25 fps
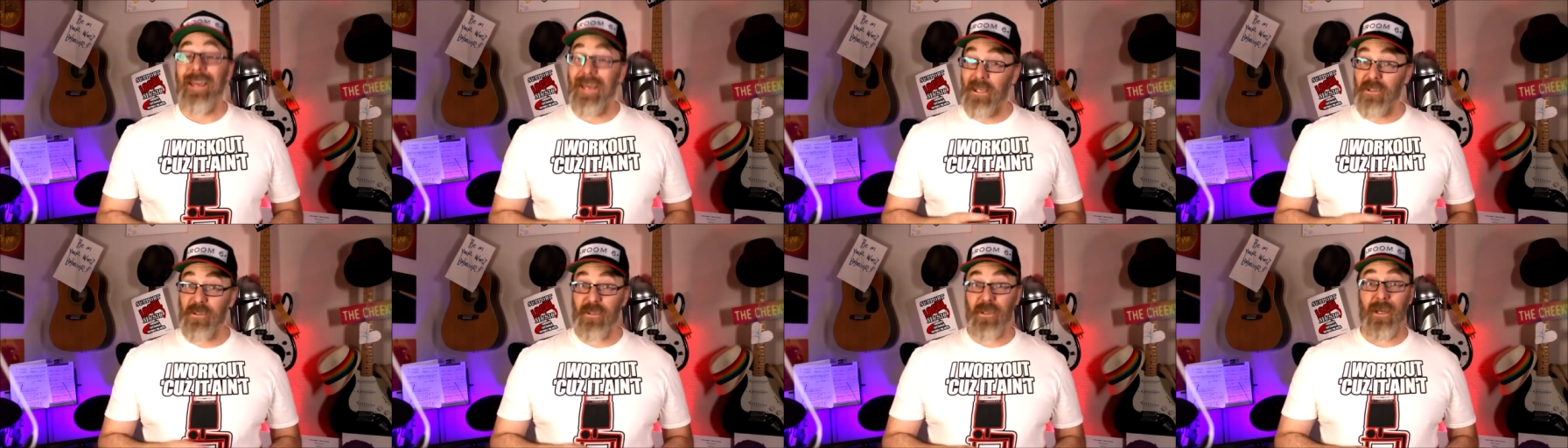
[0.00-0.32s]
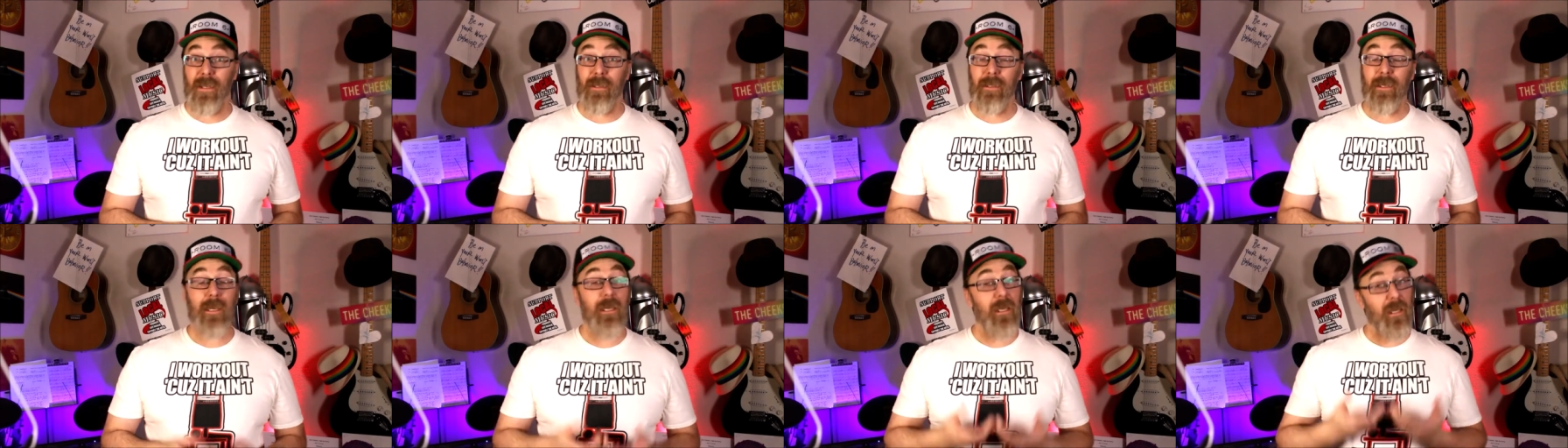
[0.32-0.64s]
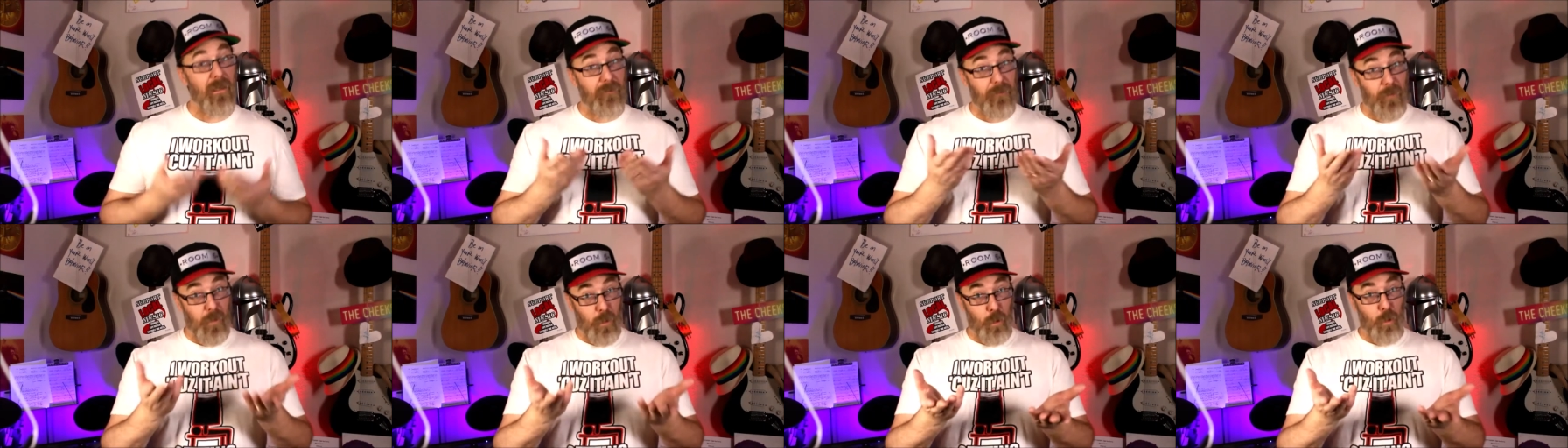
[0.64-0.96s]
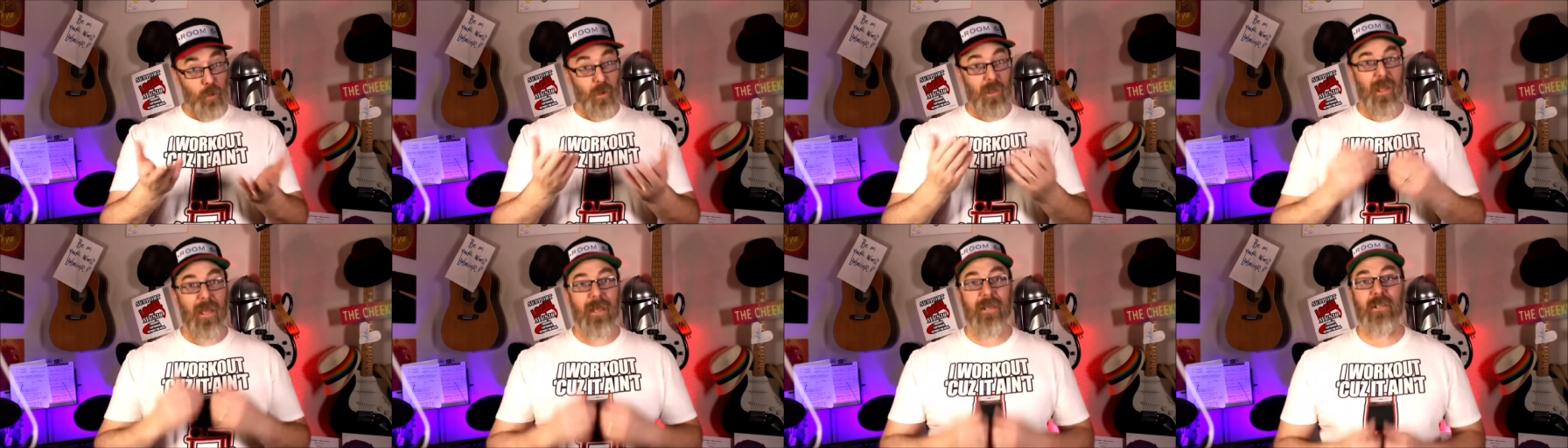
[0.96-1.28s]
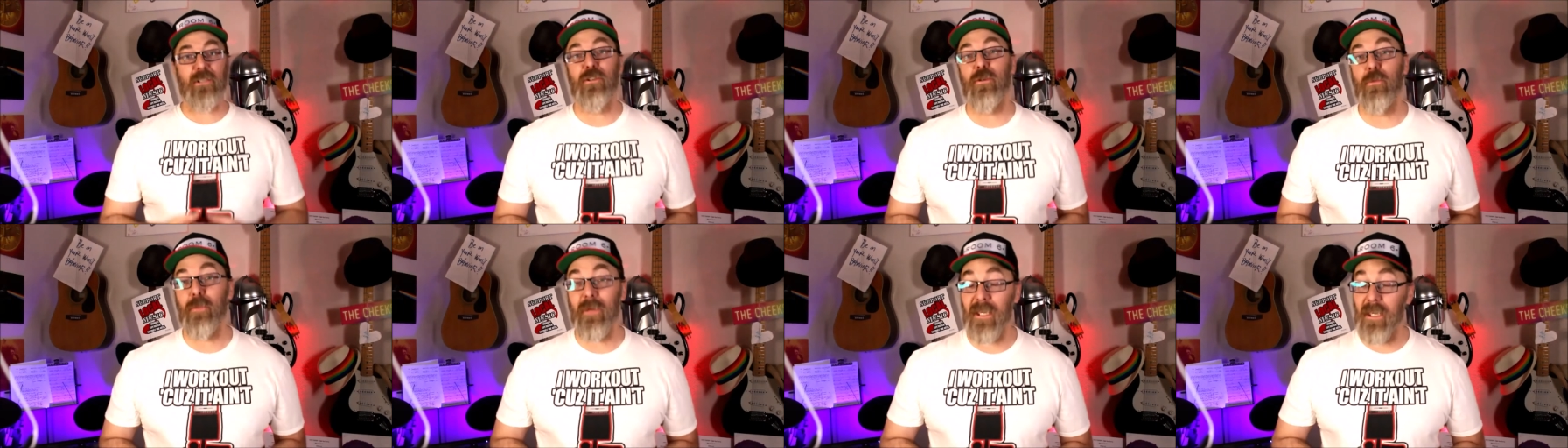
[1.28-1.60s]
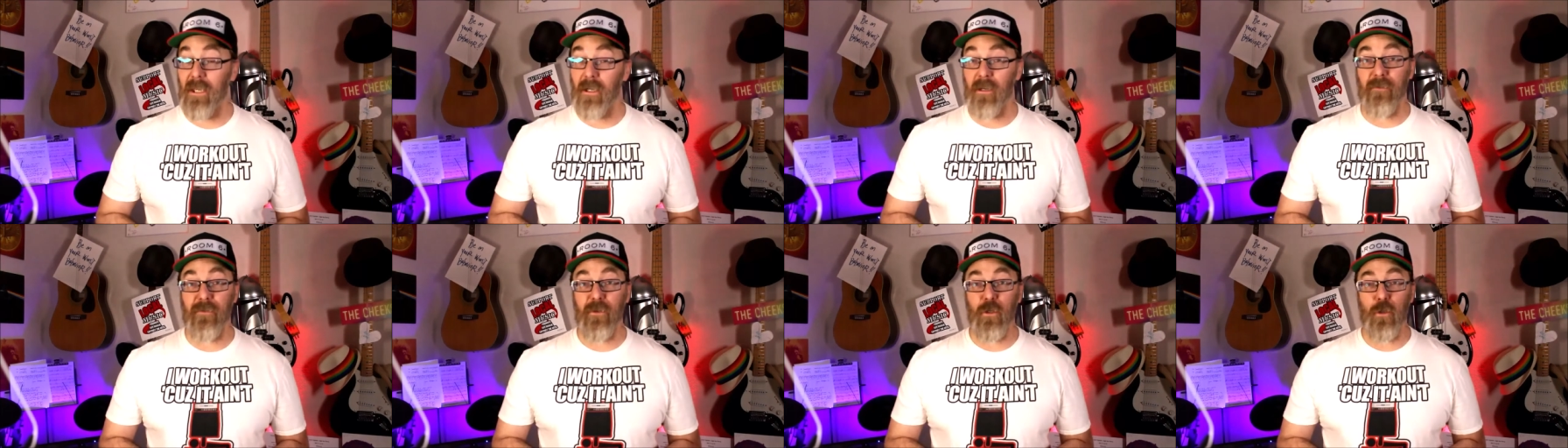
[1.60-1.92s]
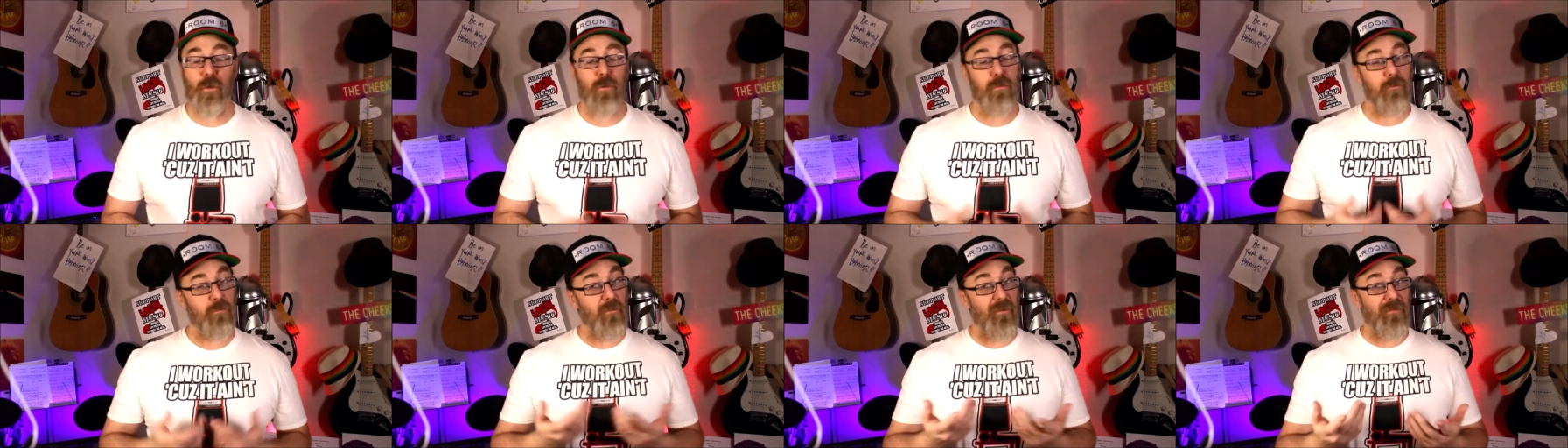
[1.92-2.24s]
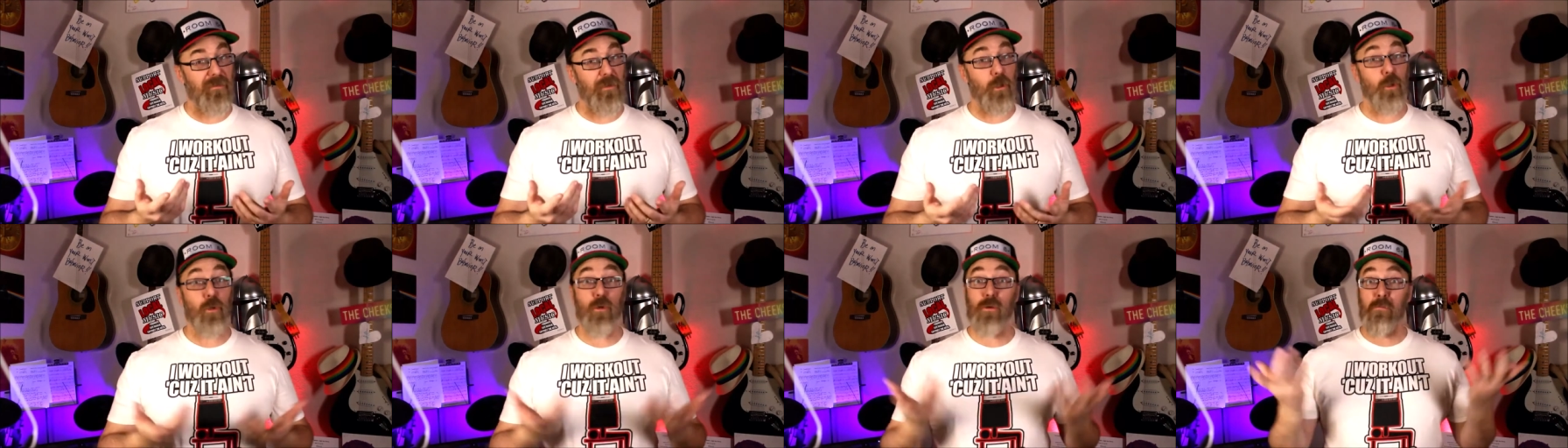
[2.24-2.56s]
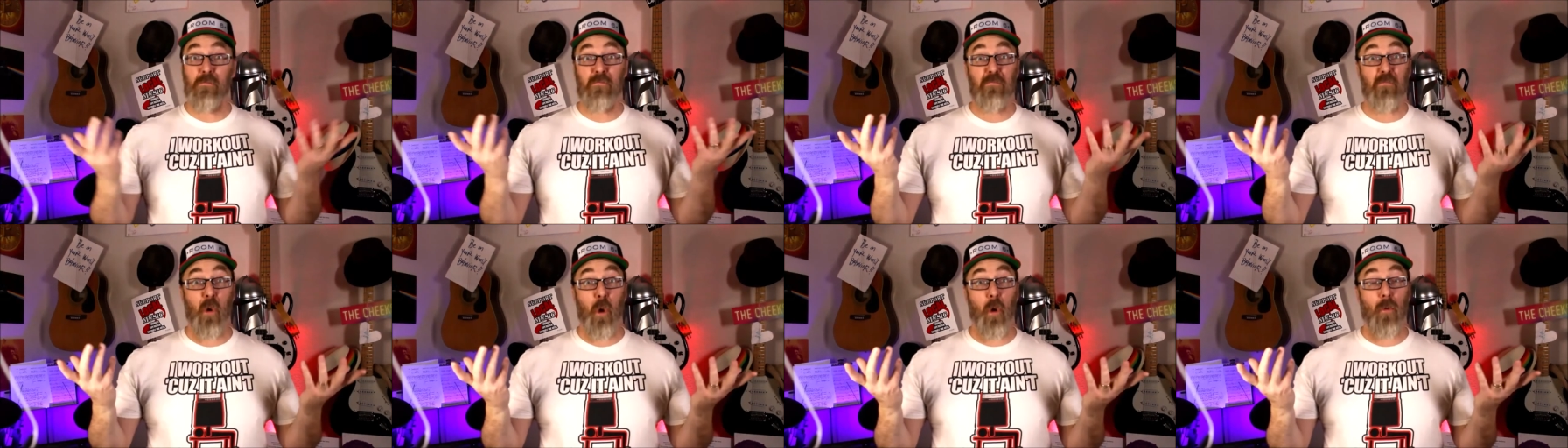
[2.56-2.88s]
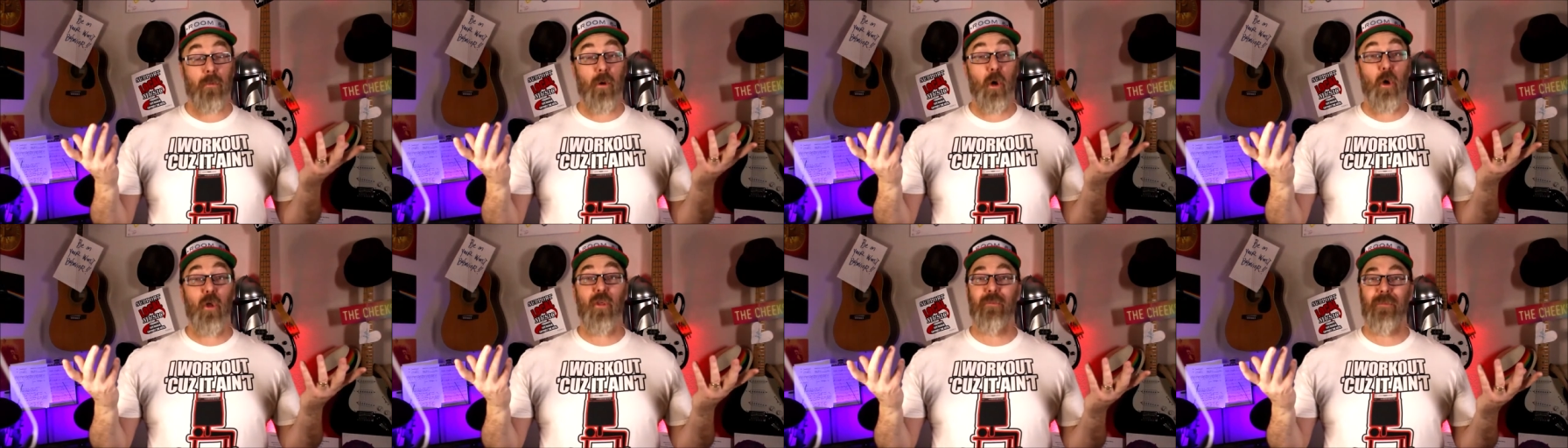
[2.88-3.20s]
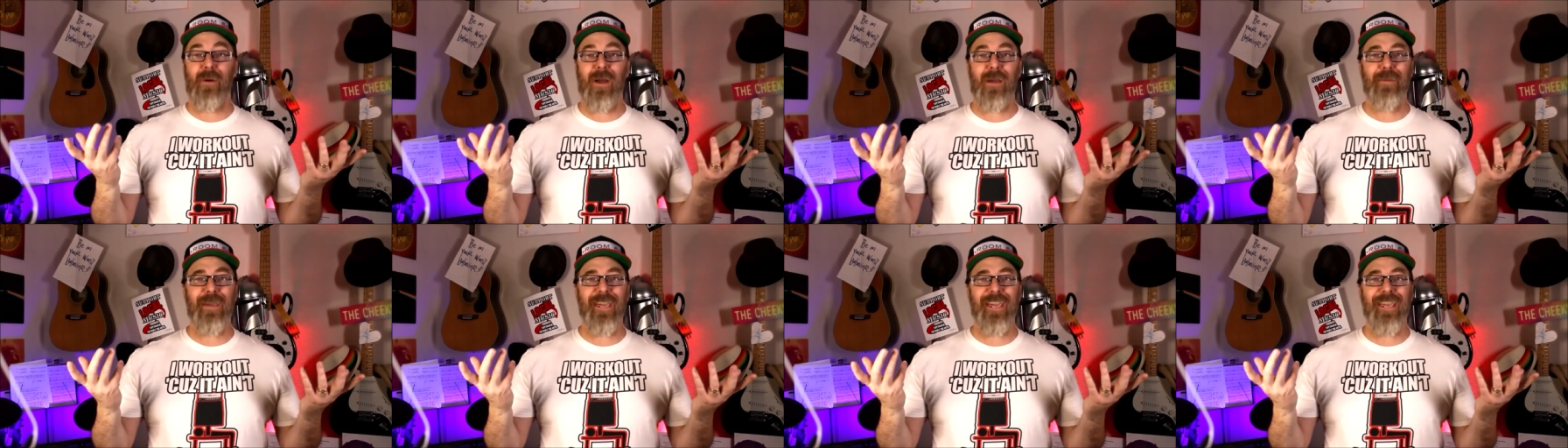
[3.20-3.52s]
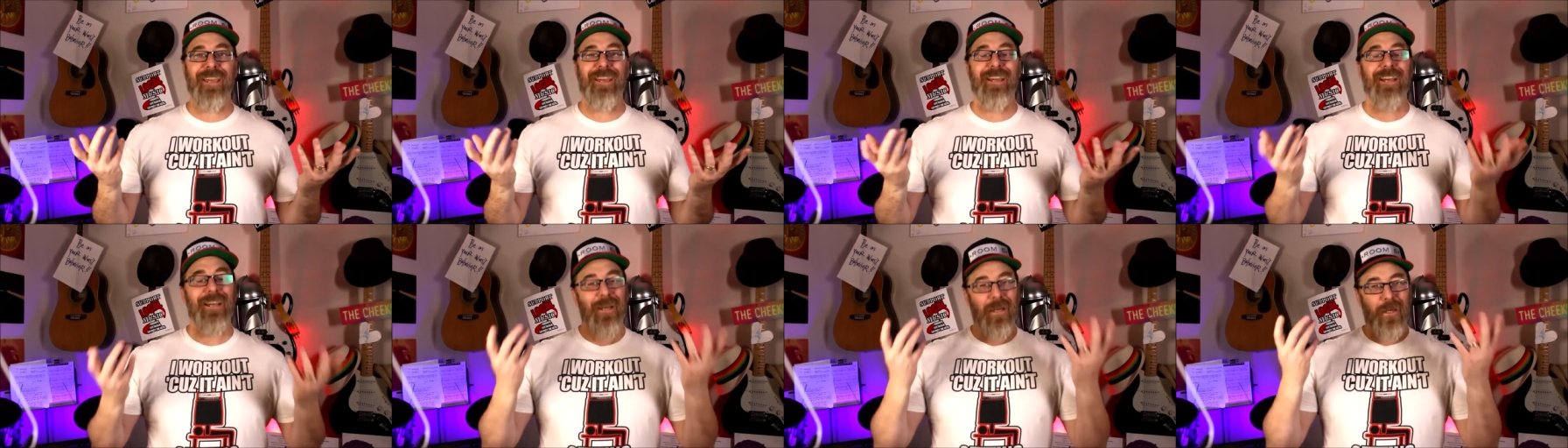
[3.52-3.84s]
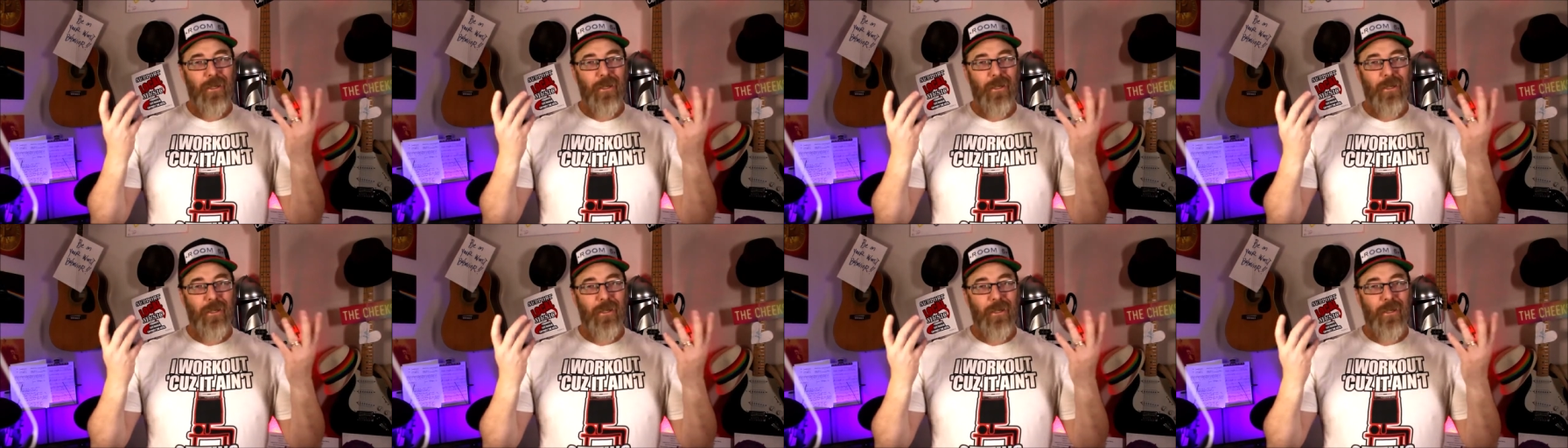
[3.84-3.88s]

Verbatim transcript: Incidentally, if you'd like to be interviewed, reviewed, or both by me,